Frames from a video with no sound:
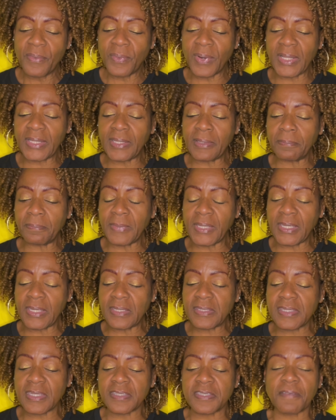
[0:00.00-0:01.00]
Well, it
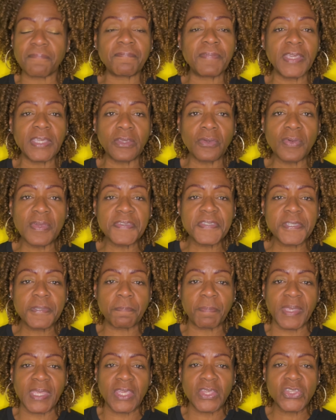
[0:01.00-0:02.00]
means it's a figure of
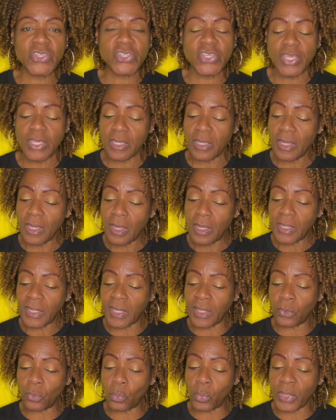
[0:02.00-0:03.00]
speech
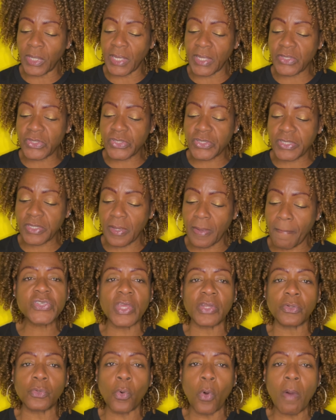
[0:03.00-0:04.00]
in which
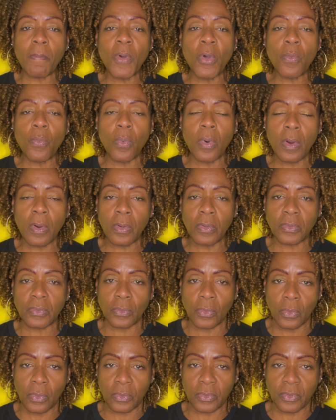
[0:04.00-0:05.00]
the normal word
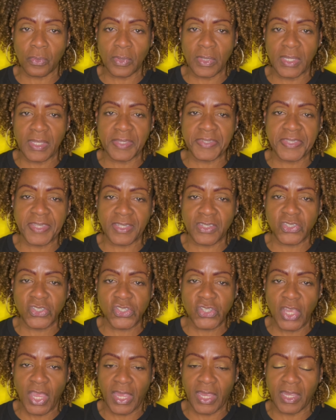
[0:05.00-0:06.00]
order is
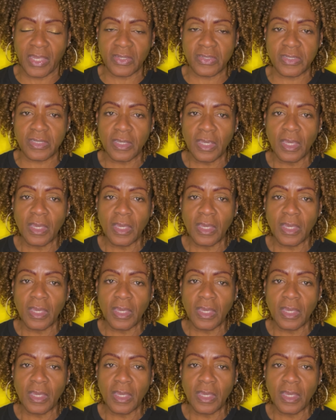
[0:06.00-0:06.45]
exchanged.